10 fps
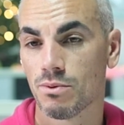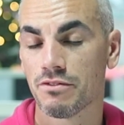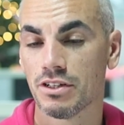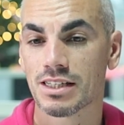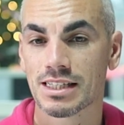
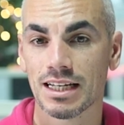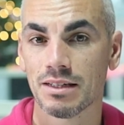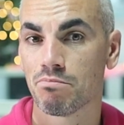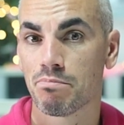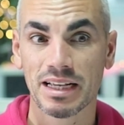whether you're
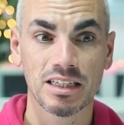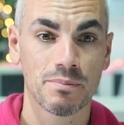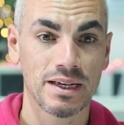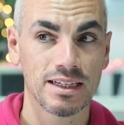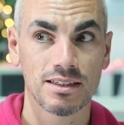selling baked
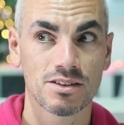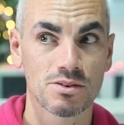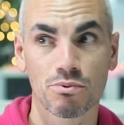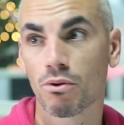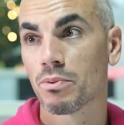beans,
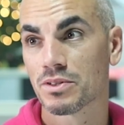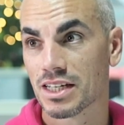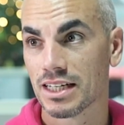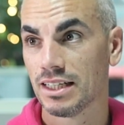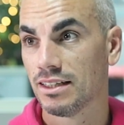
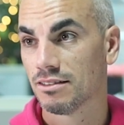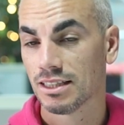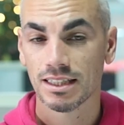property,